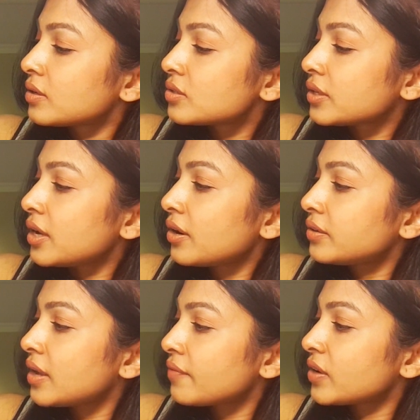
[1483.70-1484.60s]
So here
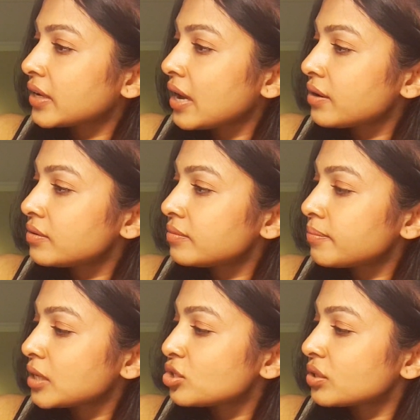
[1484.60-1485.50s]
they have again
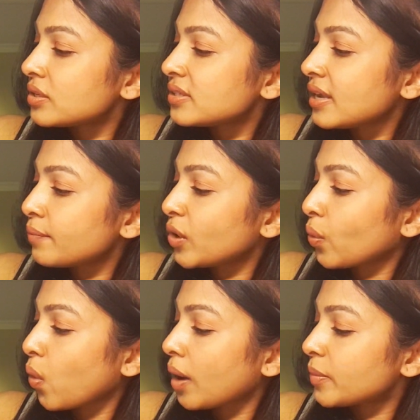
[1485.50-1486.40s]
mentioned the same
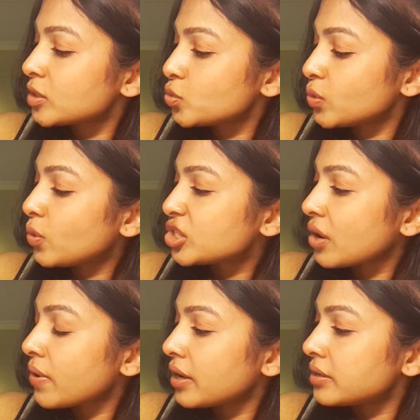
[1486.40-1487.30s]
requirements, which I
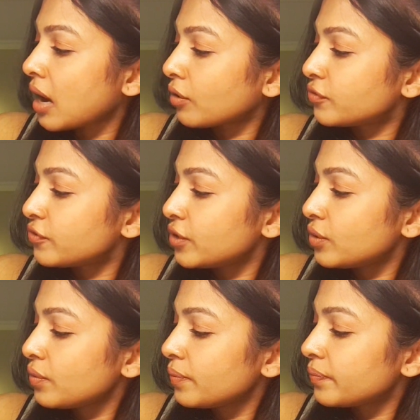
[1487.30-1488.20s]
read it out for
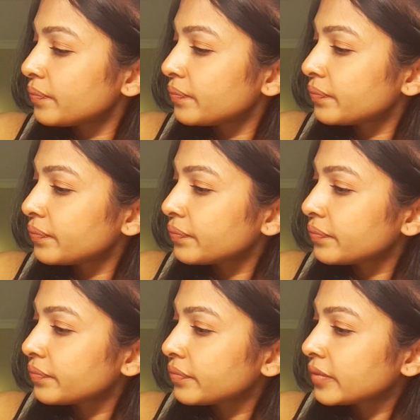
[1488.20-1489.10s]
you.
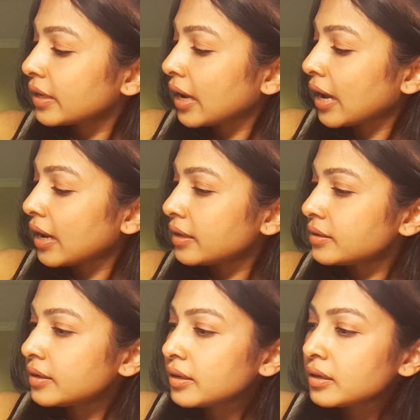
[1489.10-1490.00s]
And
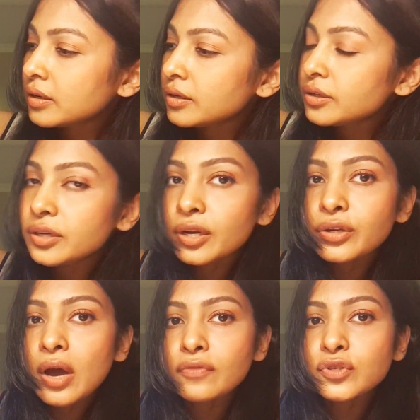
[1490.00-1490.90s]
here
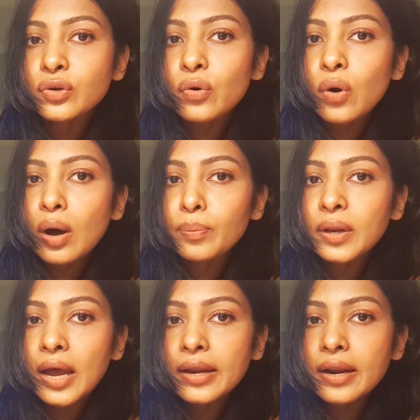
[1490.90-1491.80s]
you have to go
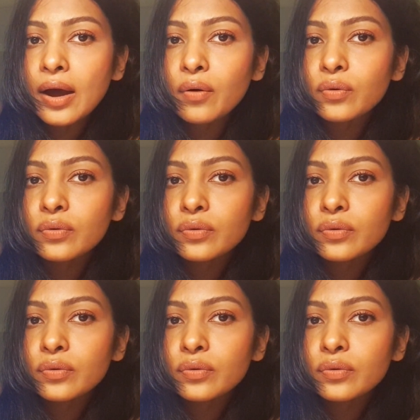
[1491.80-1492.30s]
apply now.